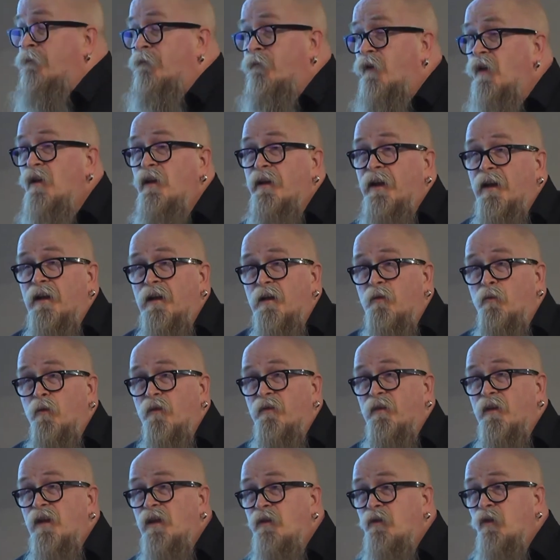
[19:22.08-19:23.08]
affiliated
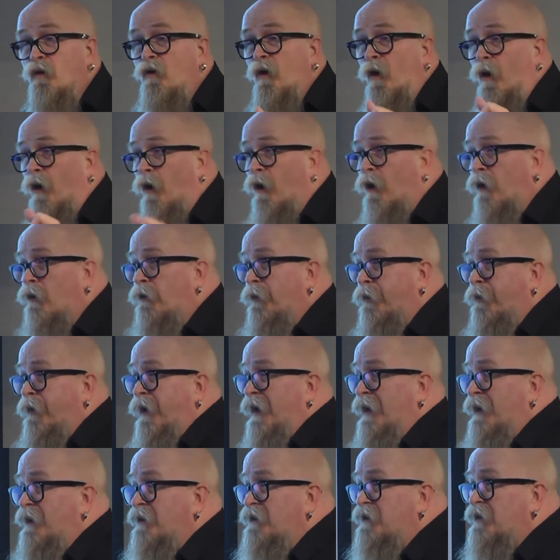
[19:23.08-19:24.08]
with? These are all
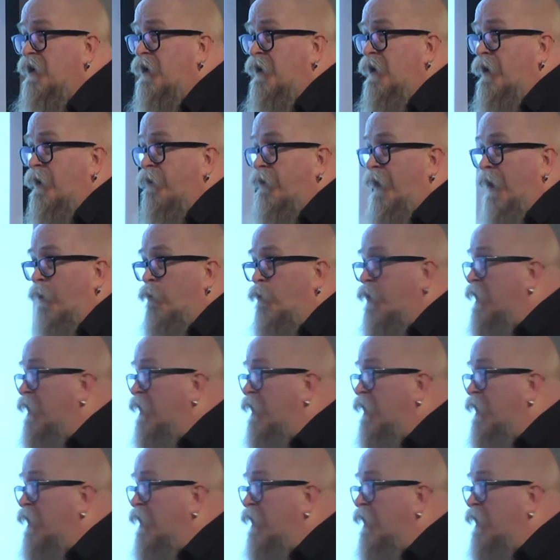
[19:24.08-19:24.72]
things that